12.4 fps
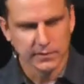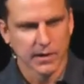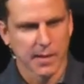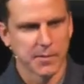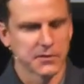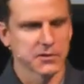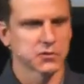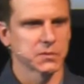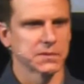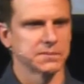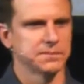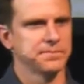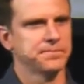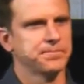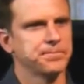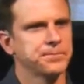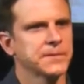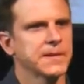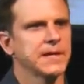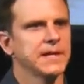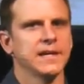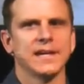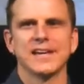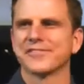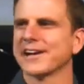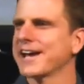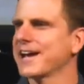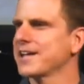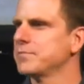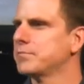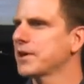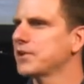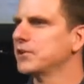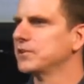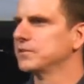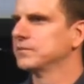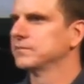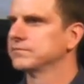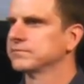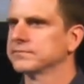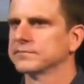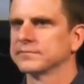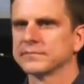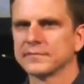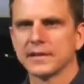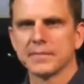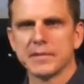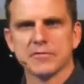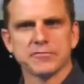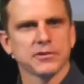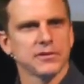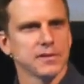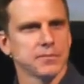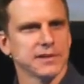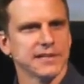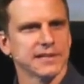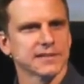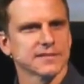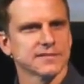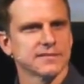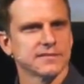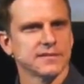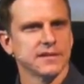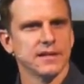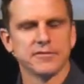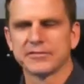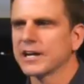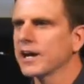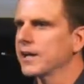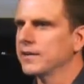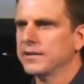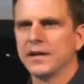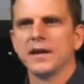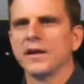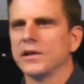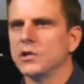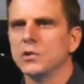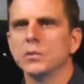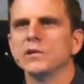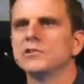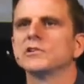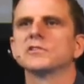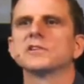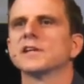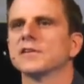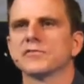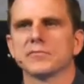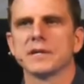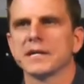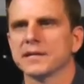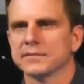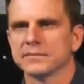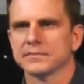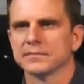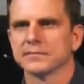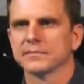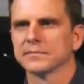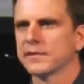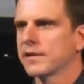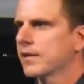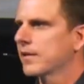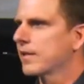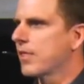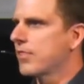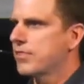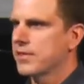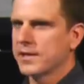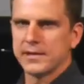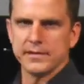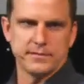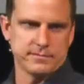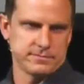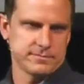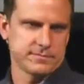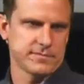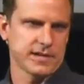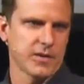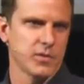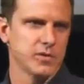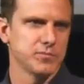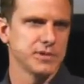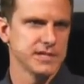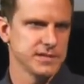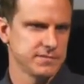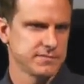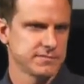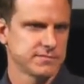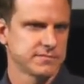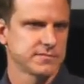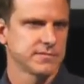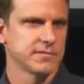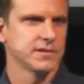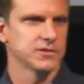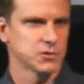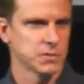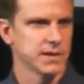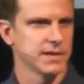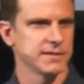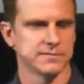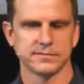How about this one? If I had better, I mean, fill in the blank. If God, you would just give me, then I would be this way.